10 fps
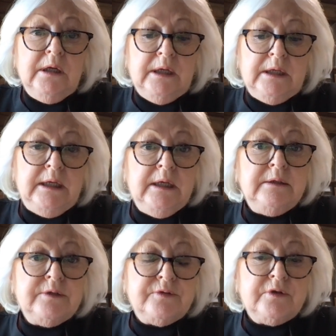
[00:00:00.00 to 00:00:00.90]
and
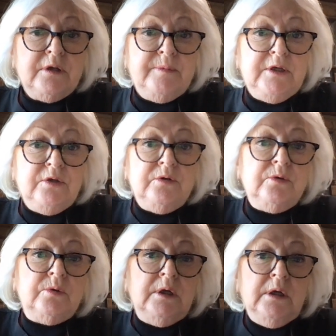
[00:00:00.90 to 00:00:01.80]
again, this is going to be
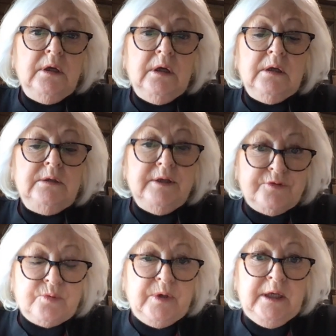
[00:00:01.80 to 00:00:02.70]
due
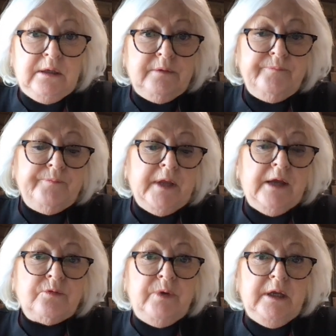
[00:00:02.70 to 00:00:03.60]
next week
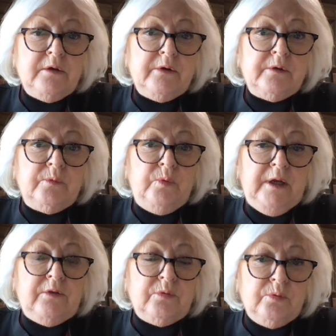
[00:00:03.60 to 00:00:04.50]
as we enter
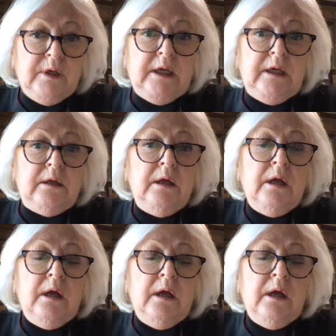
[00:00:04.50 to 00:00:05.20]
week 3,